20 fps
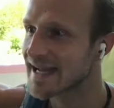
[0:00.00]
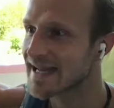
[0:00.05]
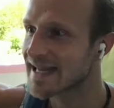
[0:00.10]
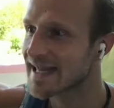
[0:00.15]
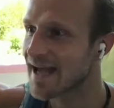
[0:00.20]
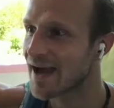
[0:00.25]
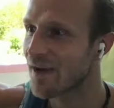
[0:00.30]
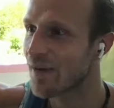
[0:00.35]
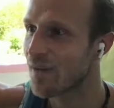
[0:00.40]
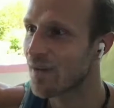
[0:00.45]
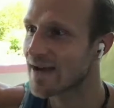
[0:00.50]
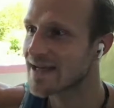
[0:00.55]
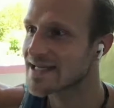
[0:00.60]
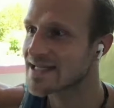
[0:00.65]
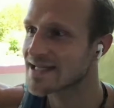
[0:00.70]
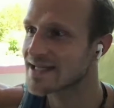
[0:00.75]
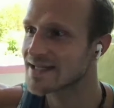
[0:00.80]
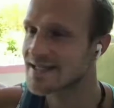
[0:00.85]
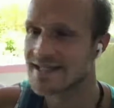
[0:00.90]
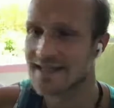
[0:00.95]
I can't wait
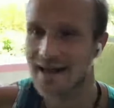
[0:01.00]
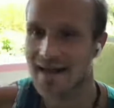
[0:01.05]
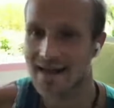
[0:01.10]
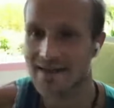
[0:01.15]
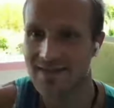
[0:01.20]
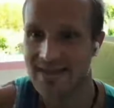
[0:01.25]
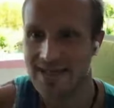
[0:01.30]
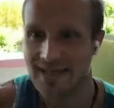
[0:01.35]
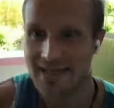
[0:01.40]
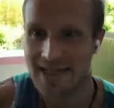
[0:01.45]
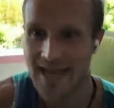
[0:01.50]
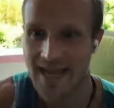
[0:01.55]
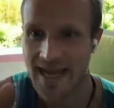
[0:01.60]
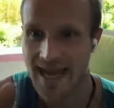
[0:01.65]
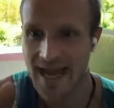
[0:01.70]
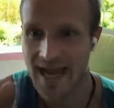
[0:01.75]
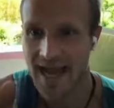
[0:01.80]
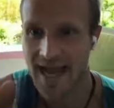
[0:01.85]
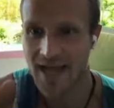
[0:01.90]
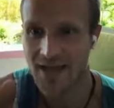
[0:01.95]
to dive in
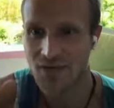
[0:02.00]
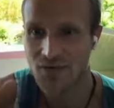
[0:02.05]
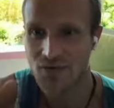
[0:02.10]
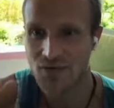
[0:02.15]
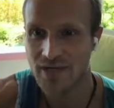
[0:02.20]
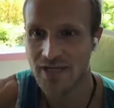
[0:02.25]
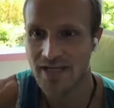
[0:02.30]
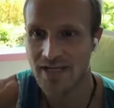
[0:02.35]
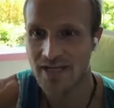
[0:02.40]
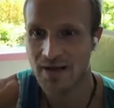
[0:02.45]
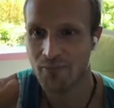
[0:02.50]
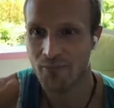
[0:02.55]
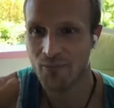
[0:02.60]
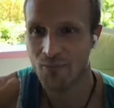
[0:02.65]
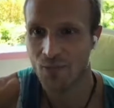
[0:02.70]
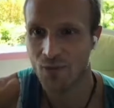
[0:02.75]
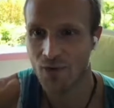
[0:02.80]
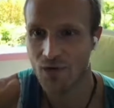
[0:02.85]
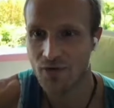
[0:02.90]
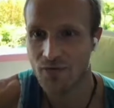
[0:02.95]
and read
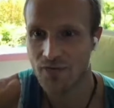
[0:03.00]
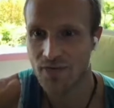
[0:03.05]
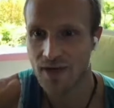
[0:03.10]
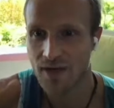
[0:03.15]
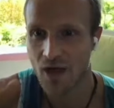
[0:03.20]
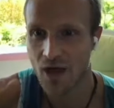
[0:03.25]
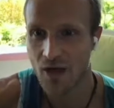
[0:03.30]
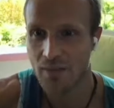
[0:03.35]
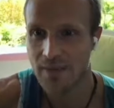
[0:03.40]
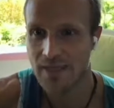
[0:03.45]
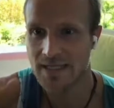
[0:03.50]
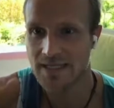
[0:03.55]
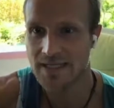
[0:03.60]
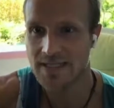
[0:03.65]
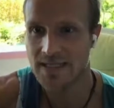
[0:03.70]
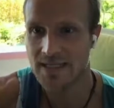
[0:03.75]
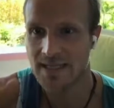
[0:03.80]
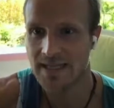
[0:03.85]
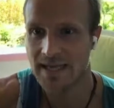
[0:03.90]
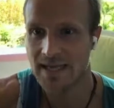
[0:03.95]
more of the
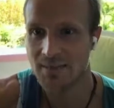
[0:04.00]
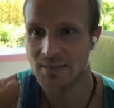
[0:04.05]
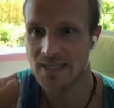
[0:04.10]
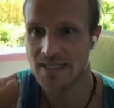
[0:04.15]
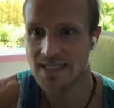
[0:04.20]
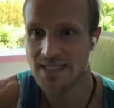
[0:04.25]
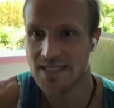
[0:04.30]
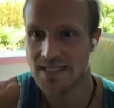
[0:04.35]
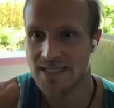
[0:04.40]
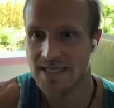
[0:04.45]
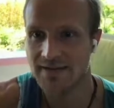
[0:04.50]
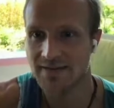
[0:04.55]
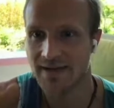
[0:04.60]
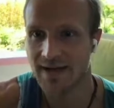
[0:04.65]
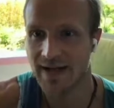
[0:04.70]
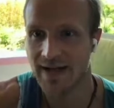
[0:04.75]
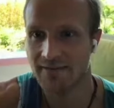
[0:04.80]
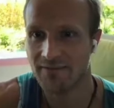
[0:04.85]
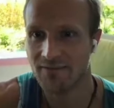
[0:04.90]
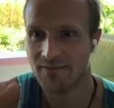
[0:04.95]
comments. Let me see if I
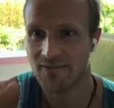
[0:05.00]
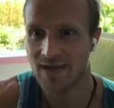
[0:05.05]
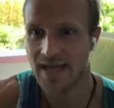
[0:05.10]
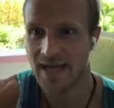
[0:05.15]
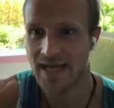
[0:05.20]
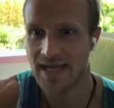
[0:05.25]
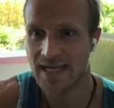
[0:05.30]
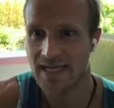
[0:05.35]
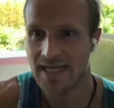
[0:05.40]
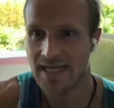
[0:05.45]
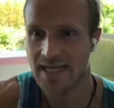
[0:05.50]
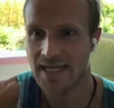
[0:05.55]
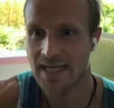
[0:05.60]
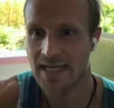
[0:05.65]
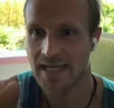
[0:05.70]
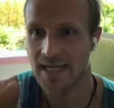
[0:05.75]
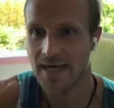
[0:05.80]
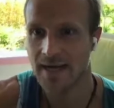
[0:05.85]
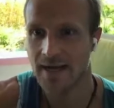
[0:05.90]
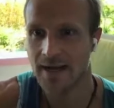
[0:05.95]
have any
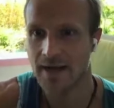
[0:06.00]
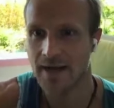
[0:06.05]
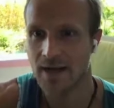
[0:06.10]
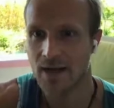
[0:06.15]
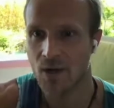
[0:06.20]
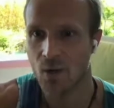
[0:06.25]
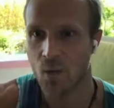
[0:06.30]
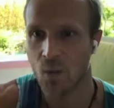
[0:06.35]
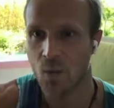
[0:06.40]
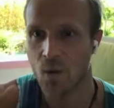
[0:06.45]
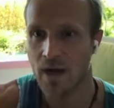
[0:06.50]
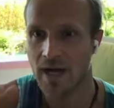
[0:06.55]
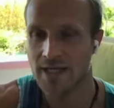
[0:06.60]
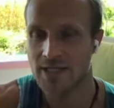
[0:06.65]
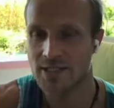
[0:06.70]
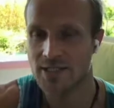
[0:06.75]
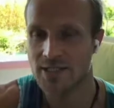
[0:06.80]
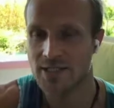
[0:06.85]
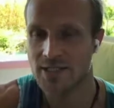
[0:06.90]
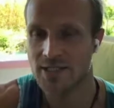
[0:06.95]

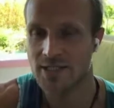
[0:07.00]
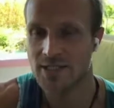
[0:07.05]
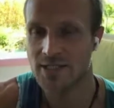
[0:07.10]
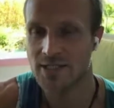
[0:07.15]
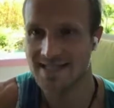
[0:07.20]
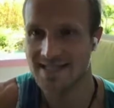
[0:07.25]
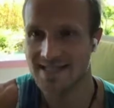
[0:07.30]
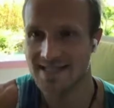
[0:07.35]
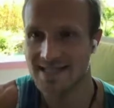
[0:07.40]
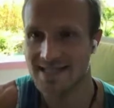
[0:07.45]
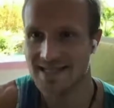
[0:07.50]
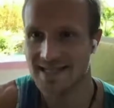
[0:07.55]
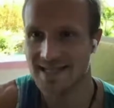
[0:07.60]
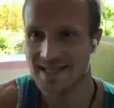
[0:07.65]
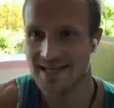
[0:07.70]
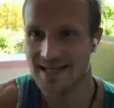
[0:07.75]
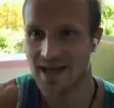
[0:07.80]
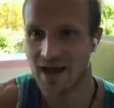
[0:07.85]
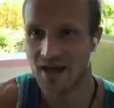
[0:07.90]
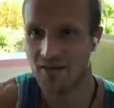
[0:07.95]
questions.
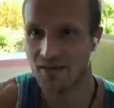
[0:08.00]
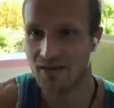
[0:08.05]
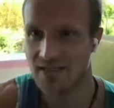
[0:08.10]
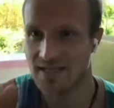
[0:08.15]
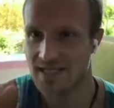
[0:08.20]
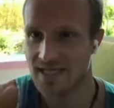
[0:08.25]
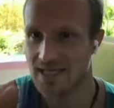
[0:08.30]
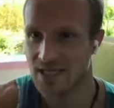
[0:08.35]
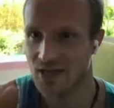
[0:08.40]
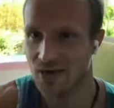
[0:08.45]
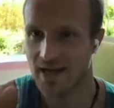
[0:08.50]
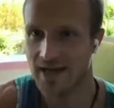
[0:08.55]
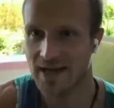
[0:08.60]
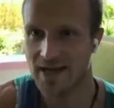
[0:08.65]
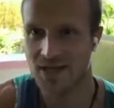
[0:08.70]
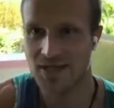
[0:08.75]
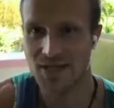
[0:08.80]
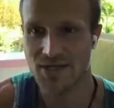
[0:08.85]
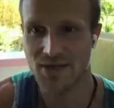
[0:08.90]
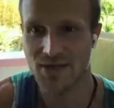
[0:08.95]
Novelty, Joanna,
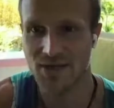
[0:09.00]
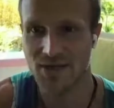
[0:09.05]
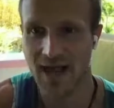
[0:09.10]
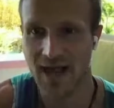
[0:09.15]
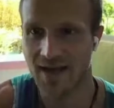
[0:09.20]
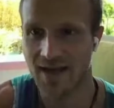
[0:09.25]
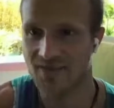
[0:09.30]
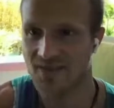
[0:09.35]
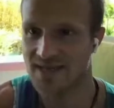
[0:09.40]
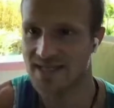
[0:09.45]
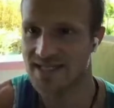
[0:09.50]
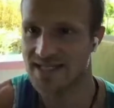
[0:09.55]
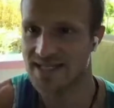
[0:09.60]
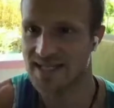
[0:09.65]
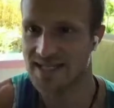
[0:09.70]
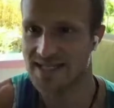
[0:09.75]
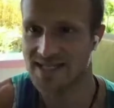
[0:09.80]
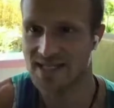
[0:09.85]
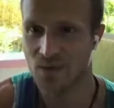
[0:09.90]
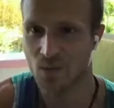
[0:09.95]
you got this.
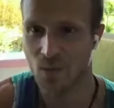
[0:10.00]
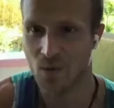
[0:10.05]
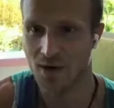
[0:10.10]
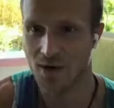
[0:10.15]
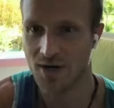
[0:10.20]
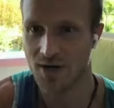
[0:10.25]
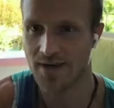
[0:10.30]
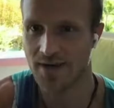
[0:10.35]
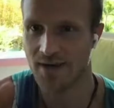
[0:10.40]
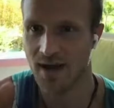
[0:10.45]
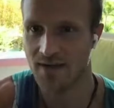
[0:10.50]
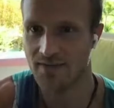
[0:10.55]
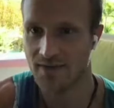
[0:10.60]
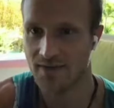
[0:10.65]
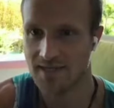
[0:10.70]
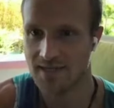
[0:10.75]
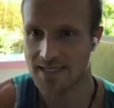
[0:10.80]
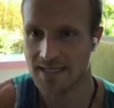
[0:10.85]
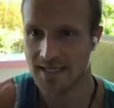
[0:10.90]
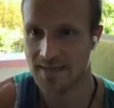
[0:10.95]
Is the word
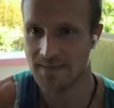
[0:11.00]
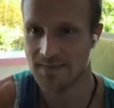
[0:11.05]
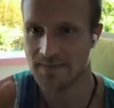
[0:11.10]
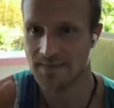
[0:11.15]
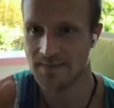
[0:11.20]
novelty.